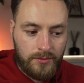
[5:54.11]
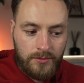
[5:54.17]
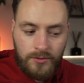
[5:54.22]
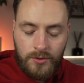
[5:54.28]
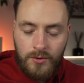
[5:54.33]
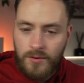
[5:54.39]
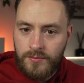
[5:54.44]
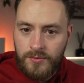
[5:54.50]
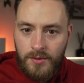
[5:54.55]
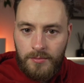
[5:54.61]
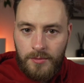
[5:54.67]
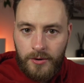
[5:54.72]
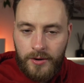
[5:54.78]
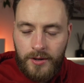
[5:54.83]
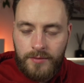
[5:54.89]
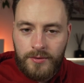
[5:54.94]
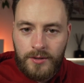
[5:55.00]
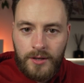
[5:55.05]
Two of them
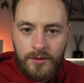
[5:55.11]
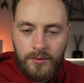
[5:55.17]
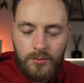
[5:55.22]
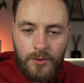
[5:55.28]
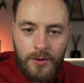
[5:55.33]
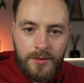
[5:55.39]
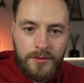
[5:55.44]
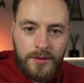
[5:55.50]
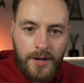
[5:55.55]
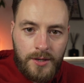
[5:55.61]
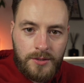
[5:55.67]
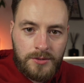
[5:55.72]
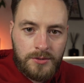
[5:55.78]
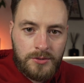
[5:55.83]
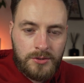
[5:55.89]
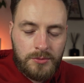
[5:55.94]
are even at 1,000